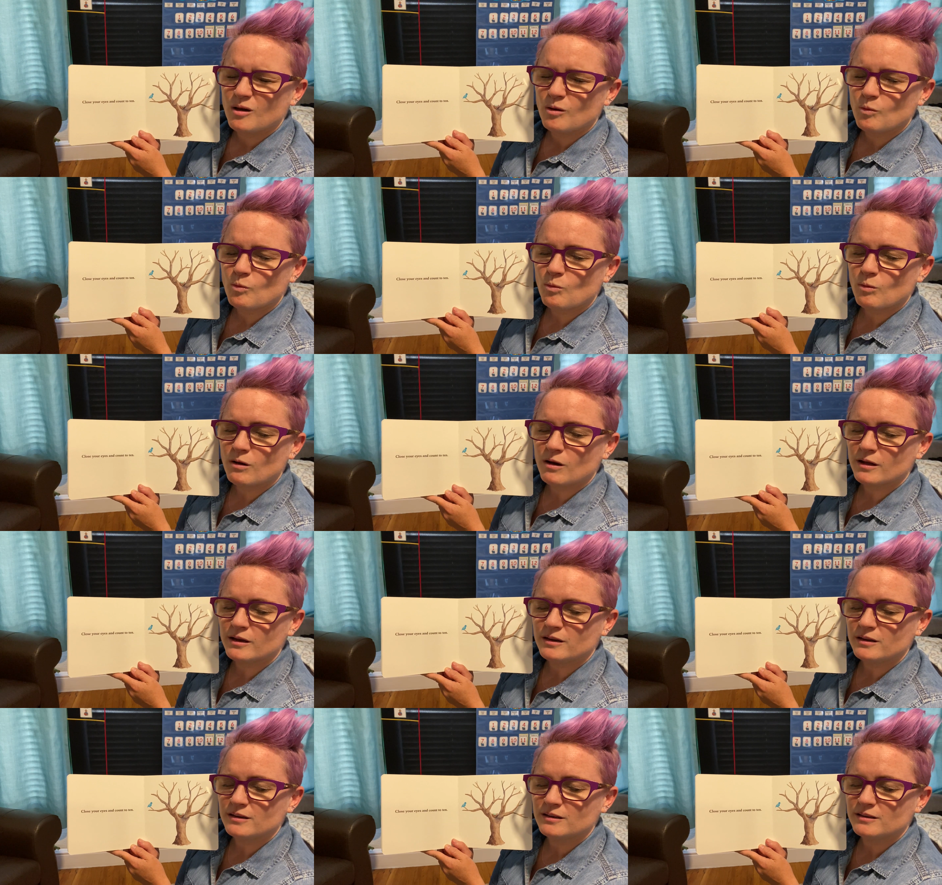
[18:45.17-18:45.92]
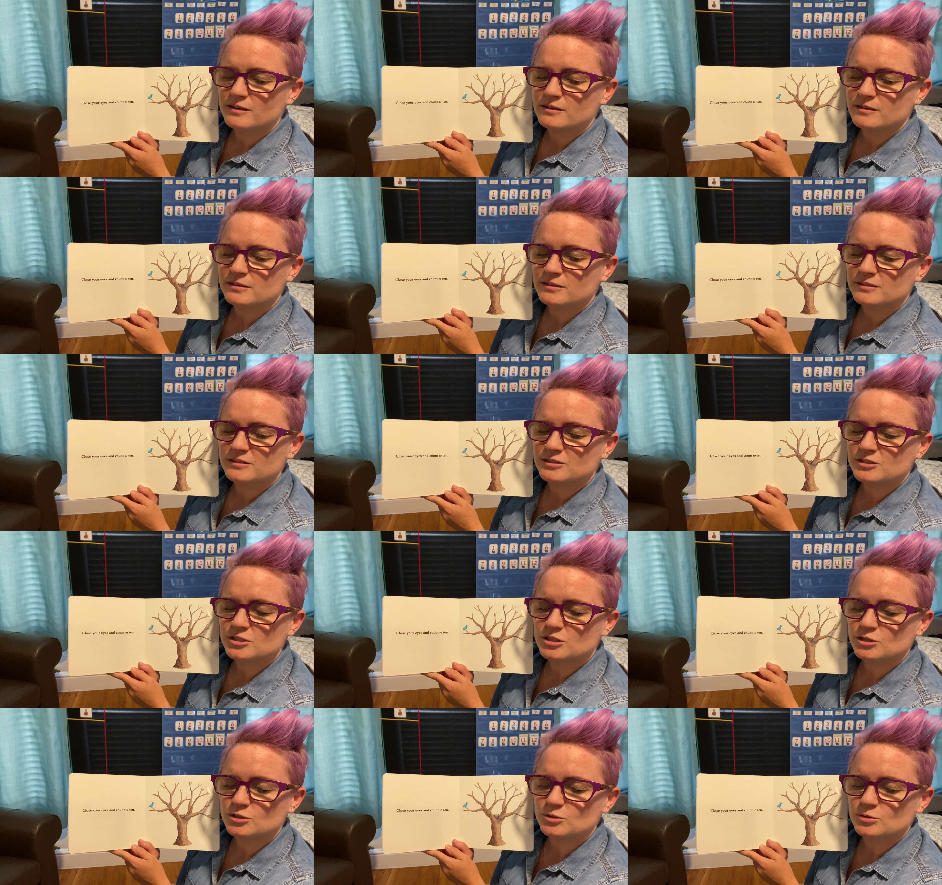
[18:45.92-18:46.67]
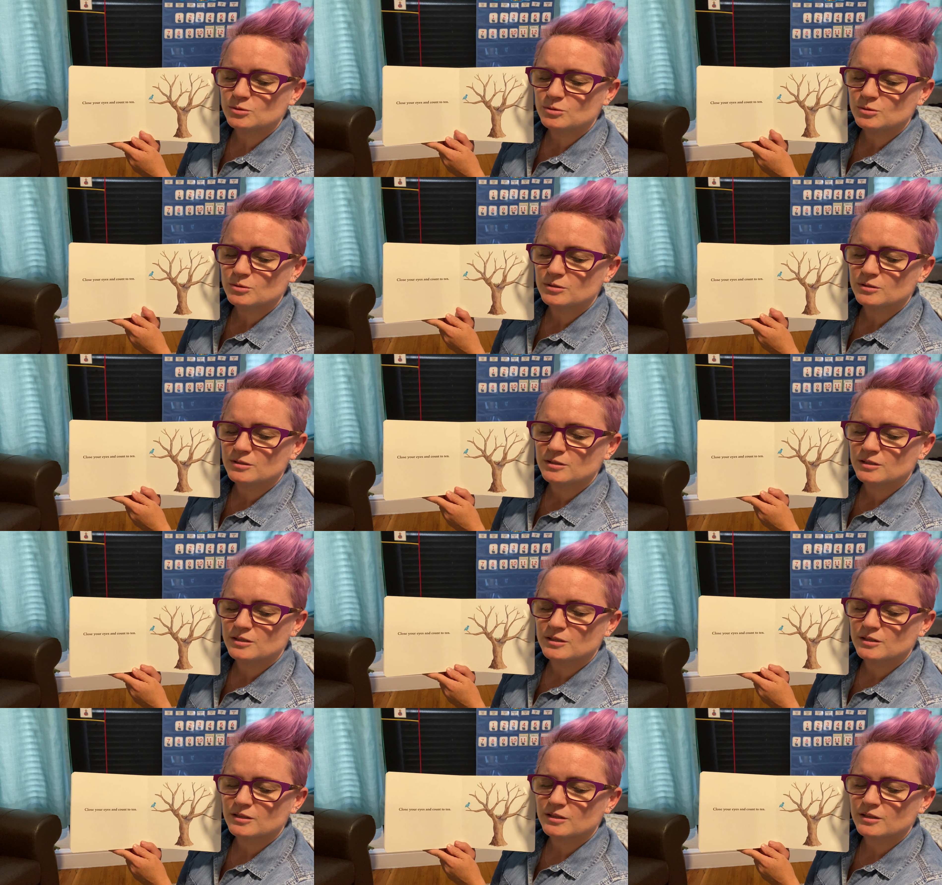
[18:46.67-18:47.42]
One, two,
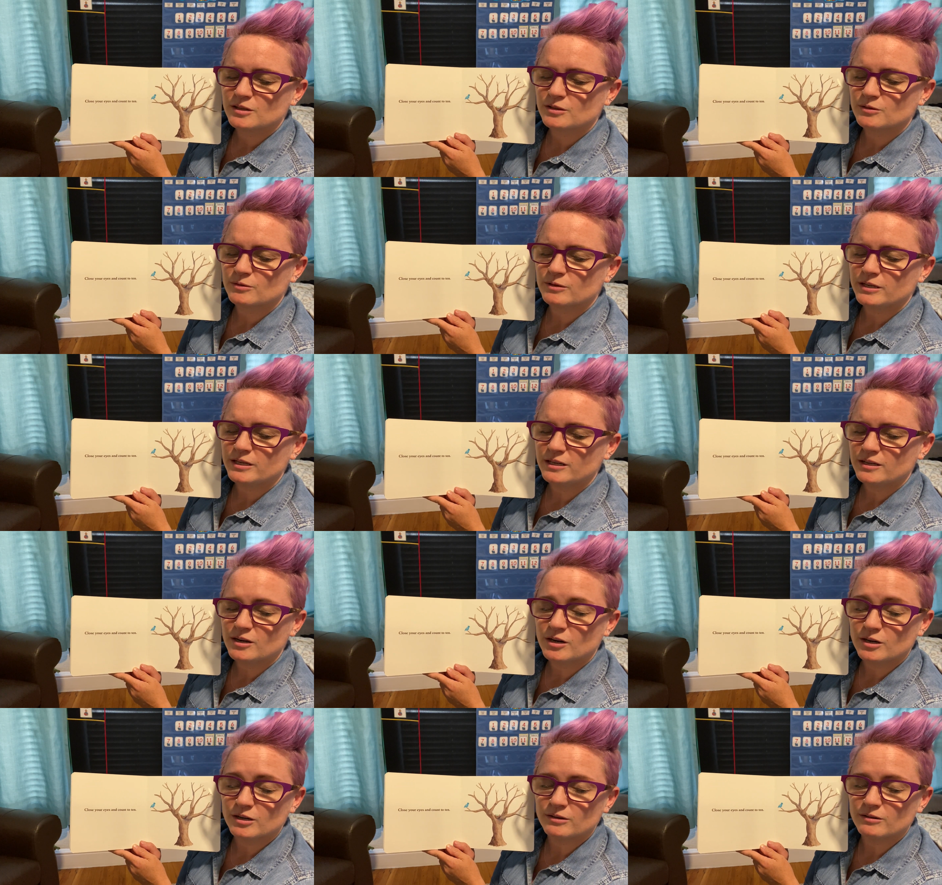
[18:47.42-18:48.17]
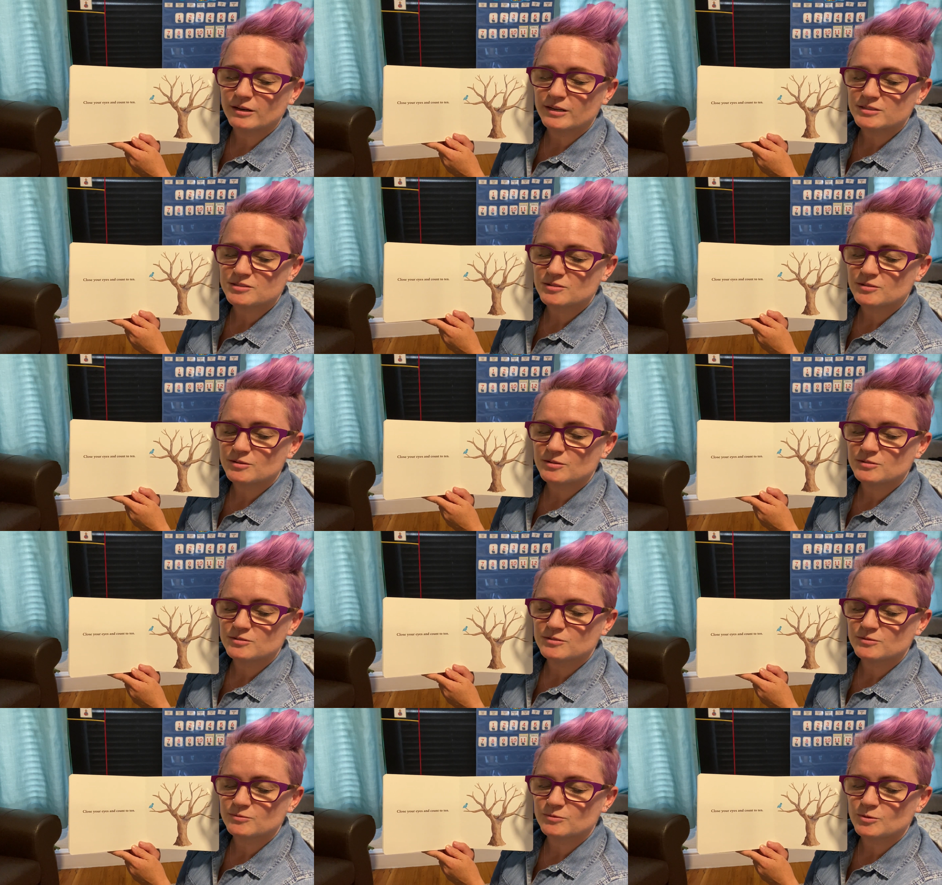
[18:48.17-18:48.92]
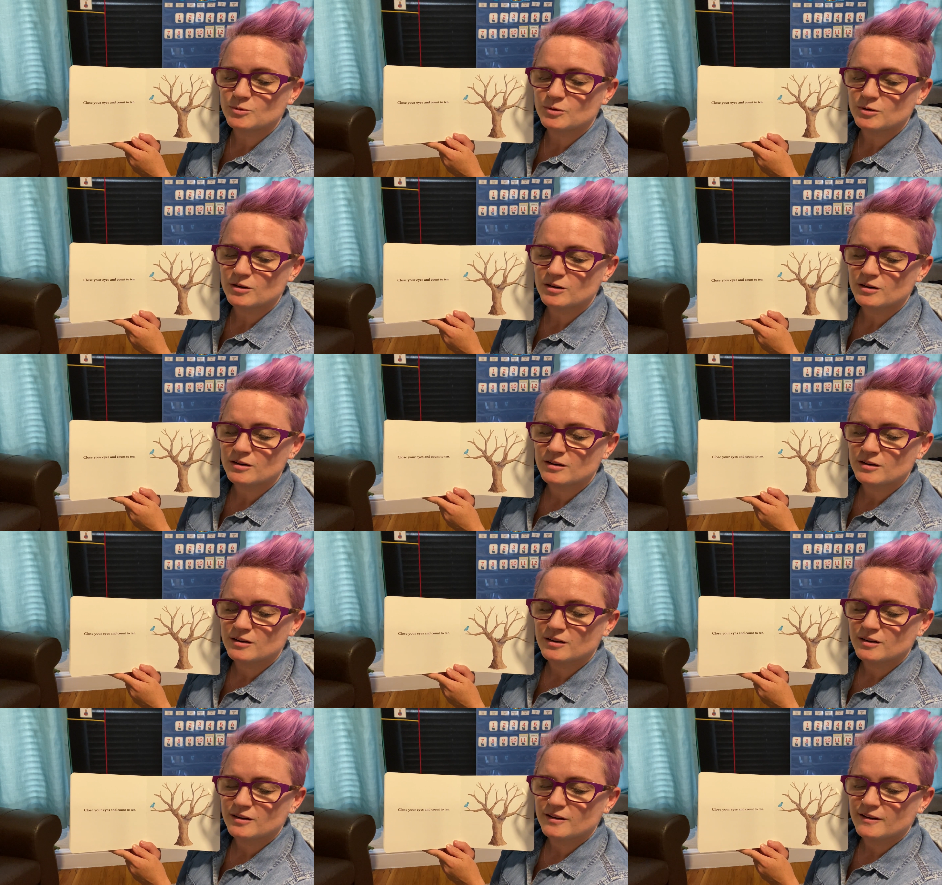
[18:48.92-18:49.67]
three. Are your eyes closed? Four,
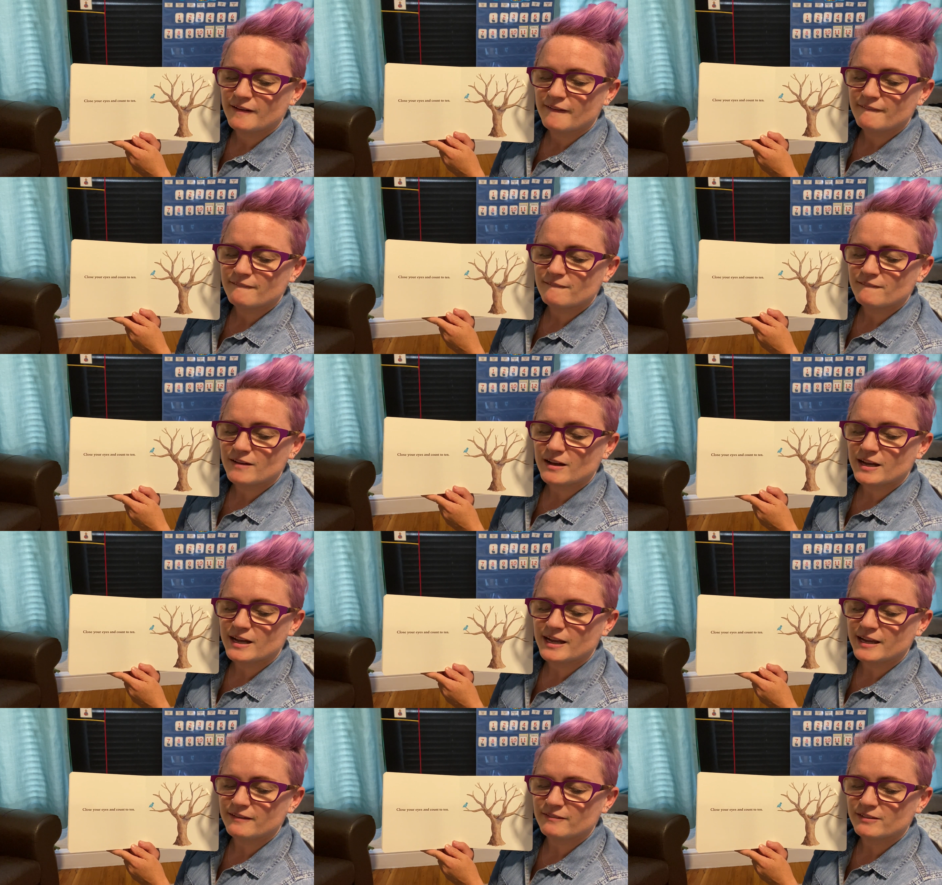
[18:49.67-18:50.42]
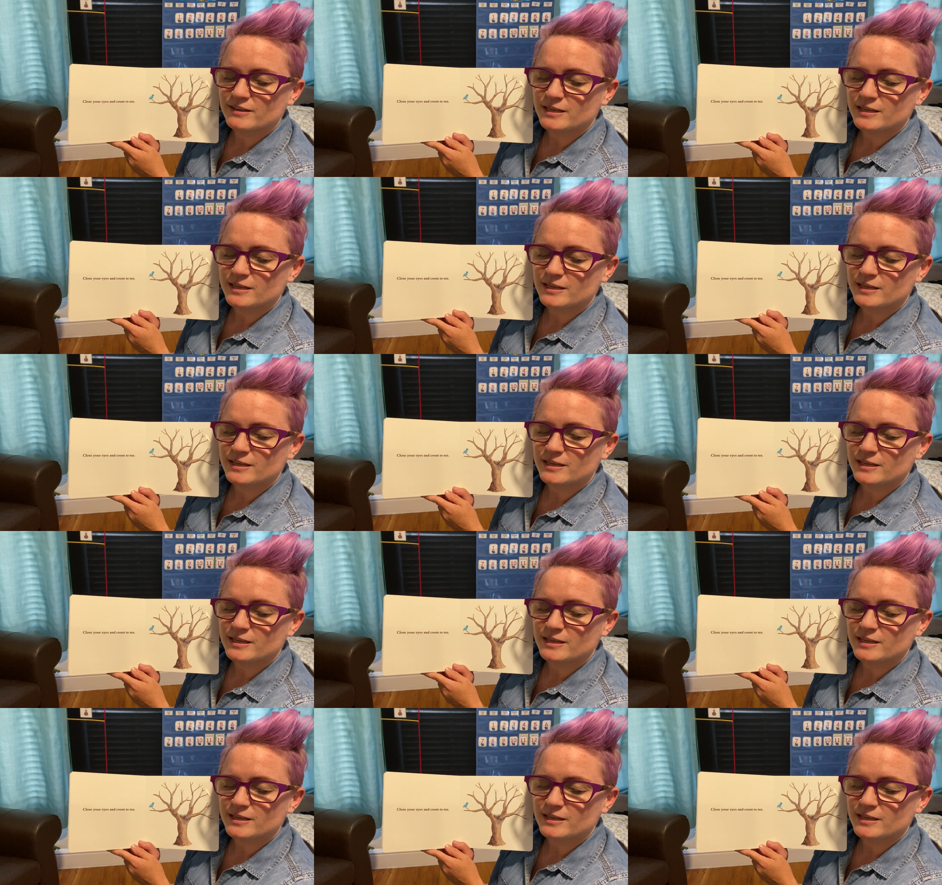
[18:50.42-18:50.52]
five.